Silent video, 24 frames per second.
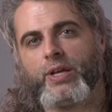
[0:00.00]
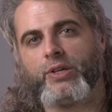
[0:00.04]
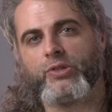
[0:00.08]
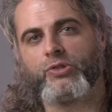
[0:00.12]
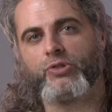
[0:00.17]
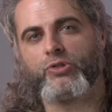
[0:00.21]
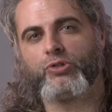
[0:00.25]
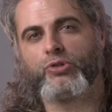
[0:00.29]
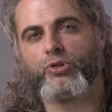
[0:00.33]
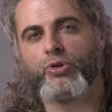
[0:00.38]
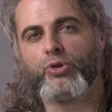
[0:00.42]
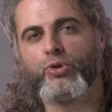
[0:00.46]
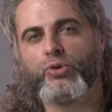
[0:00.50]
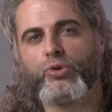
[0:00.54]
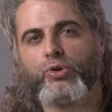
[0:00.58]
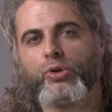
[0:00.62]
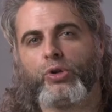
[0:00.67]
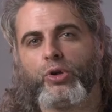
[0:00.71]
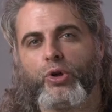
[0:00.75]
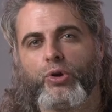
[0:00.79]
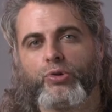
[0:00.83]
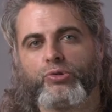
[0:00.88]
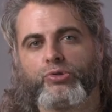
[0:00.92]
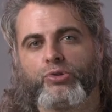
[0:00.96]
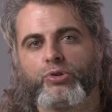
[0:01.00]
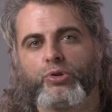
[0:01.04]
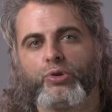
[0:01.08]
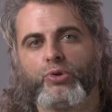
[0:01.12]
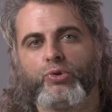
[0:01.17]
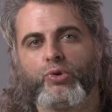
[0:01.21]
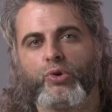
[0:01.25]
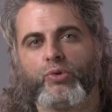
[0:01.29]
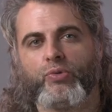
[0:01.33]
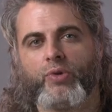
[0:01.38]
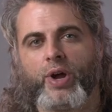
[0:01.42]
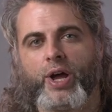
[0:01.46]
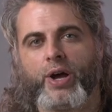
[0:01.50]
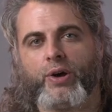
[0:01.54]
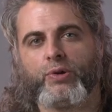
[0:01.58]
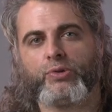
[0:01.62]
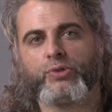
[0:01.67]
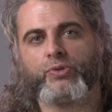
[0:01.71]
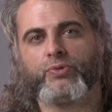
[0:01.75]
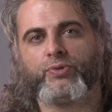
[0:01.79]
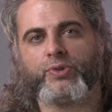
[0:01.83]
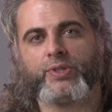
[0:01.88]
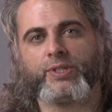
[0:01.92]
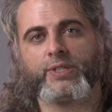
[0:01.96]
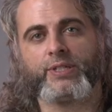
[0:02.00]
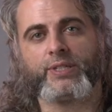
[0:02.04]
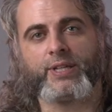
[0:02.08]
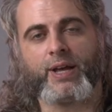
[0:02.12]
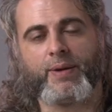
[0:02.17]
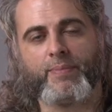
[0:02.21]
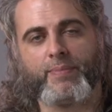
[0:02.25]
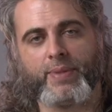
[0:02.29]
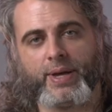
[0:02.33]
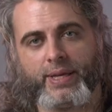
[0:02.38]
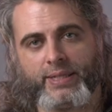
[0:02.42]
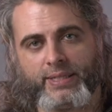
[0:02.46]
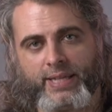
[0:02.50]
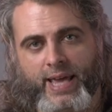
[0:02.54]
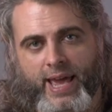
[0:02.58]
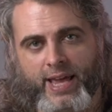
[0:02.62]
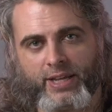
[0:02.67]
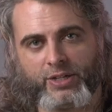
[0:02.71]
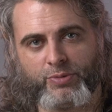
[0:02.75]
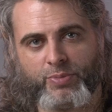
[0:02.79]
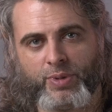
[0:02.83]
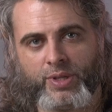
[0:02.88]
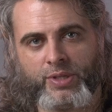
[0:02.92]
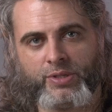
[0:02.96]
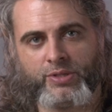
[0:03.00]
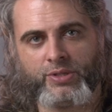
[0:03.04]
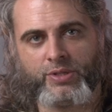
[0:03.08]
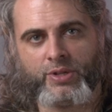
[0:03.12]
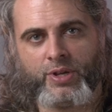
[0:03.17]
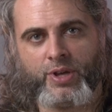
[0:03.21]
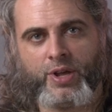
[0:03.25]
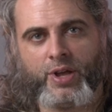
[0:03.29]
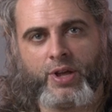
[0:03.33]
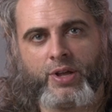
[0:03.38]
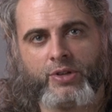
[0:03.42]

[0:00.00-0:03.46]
is too close to your rails for some attachments,